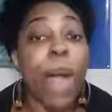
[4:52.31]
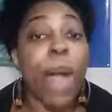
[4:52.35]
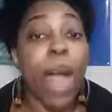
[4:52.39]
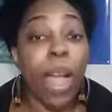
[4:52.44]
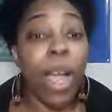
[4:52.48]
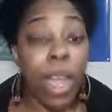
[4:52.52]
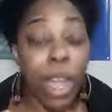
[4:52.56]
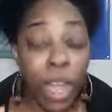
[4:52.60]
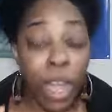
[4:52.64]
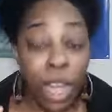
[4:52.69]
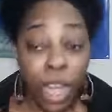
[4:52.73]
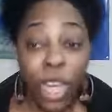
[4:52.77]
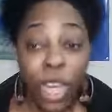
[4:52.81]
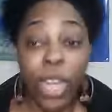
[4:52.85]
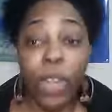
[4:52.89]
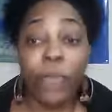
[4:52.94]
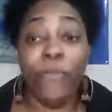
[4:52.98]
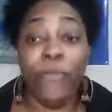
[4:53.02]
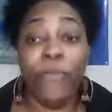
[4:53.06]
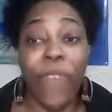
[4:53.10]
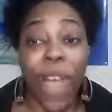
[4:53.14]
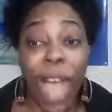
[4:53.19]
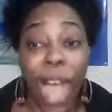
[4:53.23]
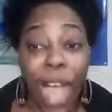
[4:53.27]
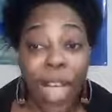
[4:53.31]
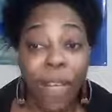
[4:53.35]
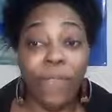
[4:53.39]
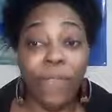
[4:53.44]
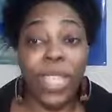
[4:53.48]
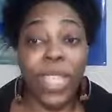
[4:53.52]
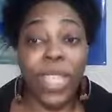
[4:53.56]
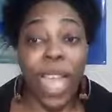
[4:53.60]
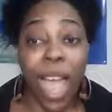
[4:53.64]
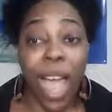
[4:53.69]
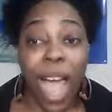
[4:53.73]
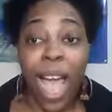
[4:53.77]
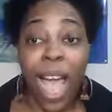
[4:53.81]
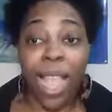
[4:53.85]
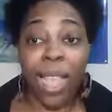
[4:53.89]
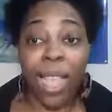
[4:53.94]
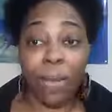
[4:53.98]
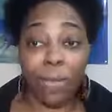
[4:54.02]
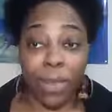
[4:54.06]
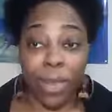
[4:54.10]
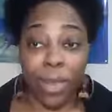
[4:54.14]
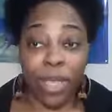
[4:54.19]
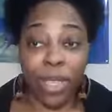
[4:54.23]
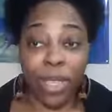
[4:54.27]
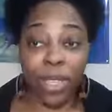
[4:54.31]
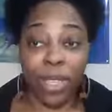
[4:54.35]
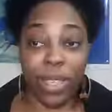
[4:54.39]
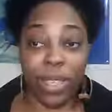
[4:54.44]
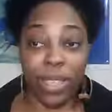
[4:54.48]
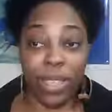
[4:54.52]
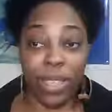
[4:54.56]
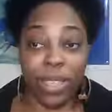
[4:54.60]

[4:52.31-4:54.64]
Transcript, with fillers: a good five times